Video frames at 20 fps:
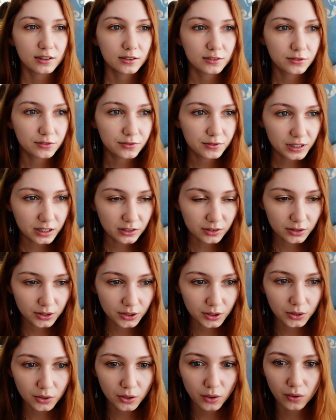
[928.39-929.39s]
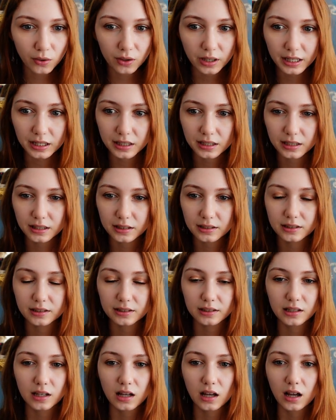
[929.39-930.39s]
Victor Hugo
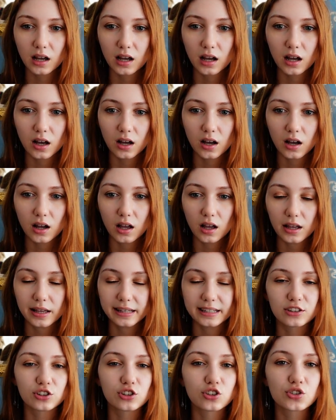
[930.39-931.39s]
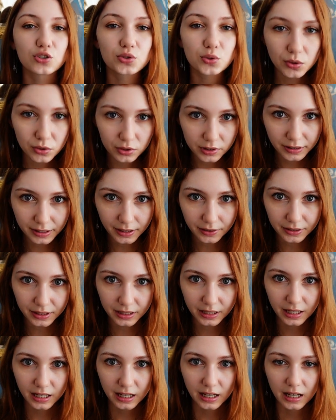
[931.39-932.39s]
is
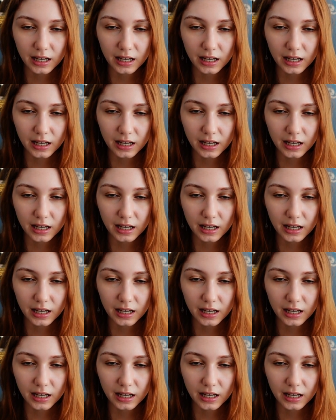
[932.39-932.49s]
extraordinary